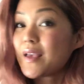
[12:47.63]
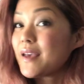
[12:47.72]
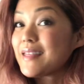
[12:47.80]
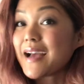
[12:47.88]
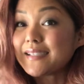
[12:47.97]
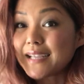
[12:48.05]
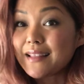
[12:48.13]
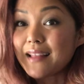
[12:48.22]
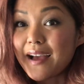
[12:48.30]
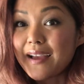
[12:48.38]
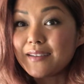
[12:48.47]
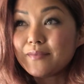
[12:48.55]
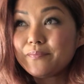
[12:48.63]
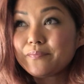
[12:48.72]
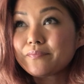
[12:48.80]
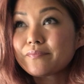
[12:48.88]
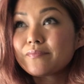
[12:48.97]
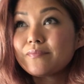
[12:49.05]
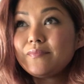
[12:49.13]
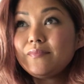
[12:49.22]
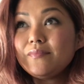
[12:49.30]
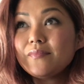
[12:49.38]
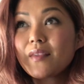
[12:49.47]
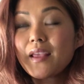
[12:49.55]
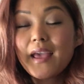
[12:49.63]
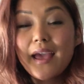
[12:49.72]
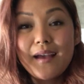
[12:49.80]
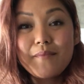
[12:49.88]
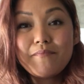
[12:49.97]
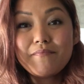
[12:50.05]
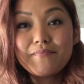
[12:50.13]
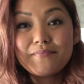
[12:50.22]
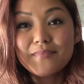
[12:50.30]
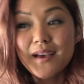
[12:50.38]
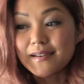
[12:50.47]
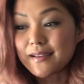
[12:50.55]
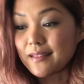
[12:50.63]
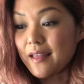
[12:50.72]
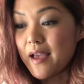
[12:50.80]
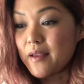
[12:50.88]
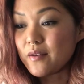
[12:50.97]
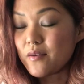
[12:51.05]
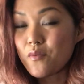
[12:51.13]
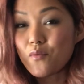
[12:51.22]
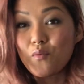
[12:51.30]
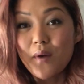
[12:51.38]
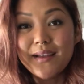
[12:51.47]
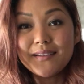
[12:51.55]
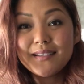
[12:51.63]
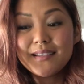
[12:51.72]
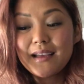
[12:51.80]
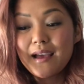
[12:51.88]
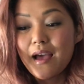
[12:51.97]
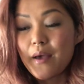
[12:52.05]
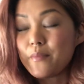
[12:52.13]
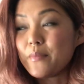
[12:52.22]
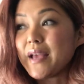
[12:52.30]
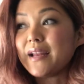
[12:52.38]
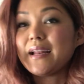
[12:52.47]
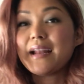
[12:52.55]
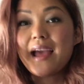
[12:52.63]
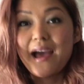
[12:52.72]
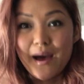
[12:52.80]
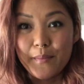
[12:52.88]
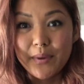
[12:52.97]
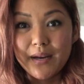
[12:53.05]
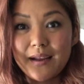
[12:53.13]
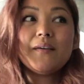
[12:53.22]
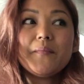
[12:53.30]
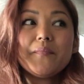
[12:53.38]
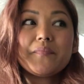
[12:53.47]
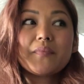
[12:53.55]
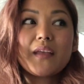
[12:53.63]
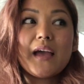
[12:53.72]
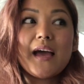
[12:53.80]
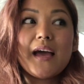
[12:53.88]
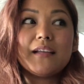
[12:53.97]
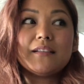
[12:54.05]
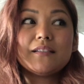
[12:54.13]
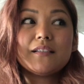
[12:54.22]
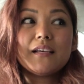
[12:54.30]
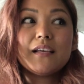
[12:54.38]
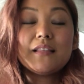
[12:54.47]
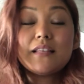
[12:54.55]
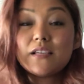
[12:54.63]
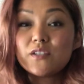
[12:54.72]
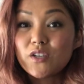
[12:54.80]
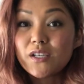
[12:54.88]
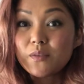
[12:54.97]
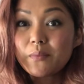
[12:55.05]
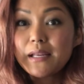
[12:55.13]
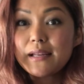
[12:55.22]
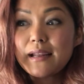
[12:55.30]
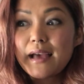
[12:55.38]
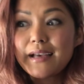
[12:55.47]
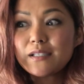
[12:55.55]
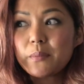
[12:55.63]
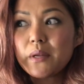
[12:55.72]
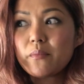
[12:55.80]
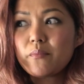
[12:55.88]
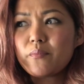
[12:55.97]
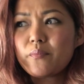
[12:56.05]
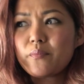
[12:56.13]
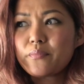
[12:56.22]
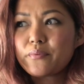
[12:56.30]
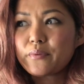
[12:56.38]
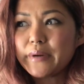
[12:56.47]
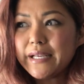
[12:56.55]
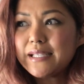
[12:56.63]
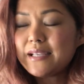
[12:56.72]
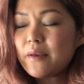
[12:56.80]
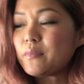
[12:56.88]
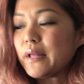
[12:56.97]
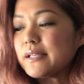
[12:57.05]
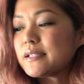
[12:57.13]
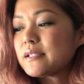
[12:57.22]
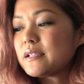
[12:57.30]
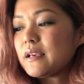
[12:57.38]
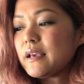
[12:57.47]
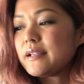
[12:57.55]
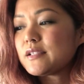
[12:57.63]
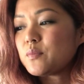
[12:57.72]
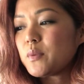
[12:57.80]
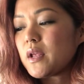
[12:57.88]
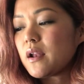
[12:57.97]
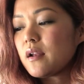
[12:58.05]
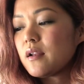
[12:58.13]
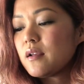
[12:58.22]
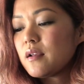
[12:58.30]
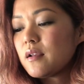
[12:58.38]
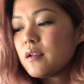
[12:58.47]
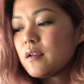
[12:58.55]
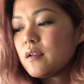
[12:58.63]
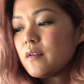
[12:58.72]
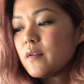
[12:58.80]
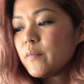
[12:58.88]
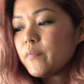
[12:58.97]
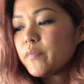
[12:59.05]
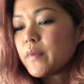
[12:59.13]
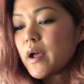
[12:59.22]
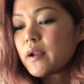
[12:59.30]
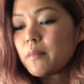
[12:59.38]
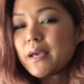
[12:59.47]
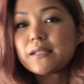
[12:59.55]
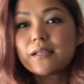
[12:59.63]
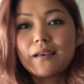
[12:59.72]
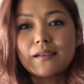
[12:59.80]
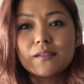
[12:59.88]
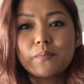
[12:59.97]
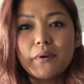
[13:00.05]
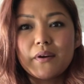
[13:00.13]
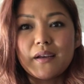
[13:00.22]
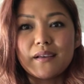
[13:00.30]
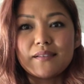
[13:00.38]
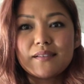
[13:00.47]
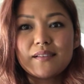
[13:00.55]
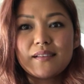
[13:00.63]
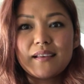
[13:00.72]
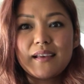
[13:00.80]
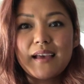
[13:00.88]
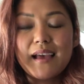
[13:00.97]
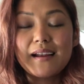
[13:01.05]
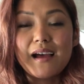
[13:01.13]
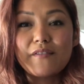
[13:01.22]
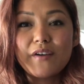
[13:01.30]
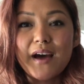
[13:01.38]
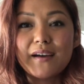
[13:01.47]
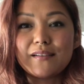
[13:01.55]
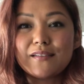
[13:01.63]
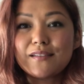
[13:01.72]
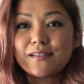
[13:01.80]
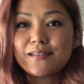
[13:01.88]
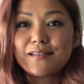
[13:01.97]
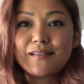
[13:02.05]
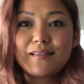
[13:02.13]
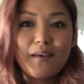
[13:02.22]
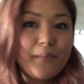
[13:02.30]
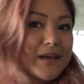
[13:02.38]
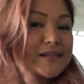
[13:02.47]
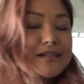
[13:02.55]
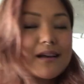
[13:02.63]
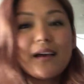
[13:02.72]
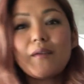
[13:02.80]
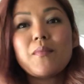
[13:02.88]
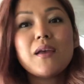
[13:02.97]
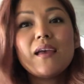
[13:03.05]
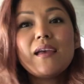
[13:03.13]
That deadline came, that deadline went, and made it happen. And the adjustment has been pretty seamless. It's been an amazing experience, and I've had just the best time